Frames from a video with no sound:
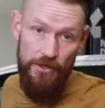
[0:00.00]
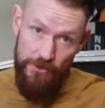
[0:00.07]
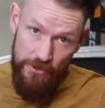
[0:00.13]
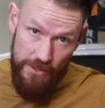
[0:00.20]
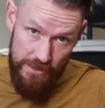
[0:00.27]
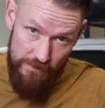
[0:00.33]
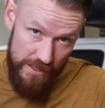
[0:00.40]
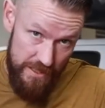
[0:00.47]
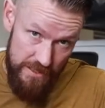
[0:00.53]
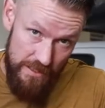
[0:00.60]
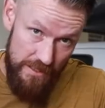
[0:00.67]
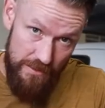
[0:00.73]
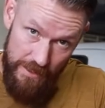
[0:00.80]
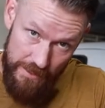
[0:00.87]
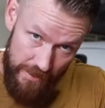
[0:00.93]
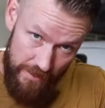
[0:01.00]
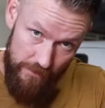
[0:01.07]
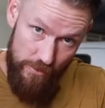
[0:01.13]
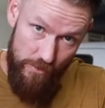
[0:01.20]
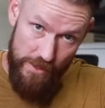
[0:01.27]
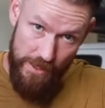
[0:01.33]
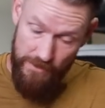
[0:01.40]
underneath my seat like
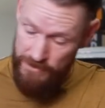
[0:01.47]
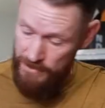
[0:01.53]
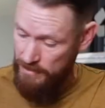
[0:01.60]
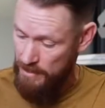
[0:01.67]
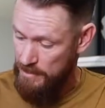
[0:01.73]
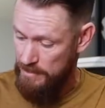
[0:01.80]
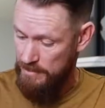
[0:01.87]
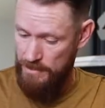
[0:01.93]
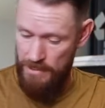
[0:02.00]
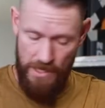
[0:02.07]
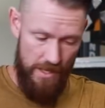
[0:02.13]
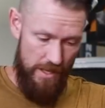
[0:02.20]
everyone else does,